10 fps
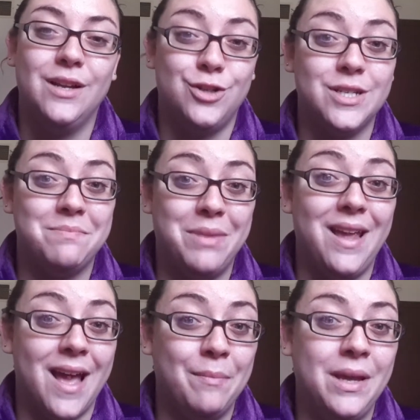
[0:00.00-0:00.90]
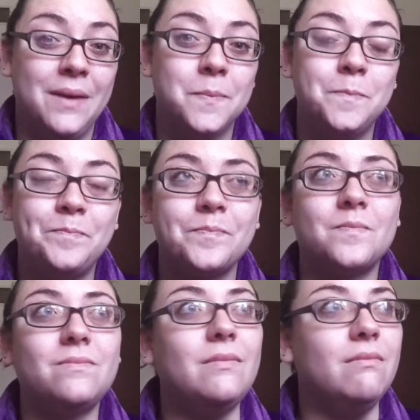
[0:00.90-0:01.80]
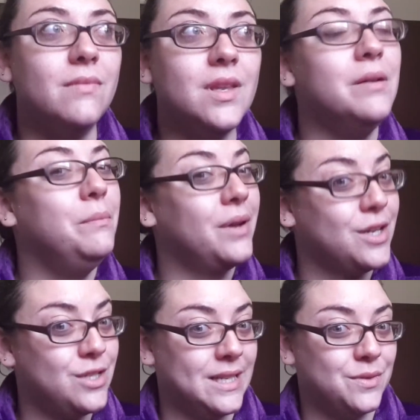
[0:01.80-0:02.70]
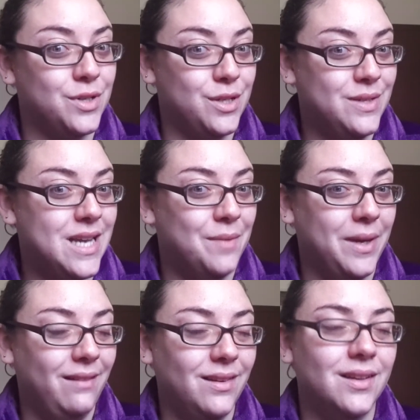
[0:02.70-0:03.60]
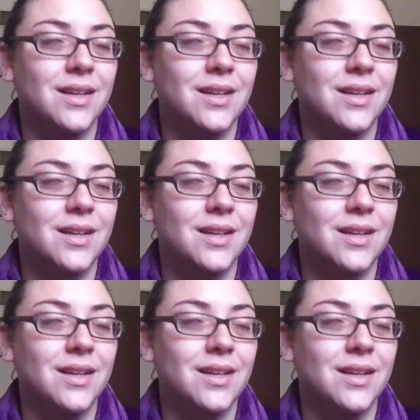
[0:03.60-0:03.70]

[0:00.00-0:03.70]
and just be happy, because that's what she would tell me.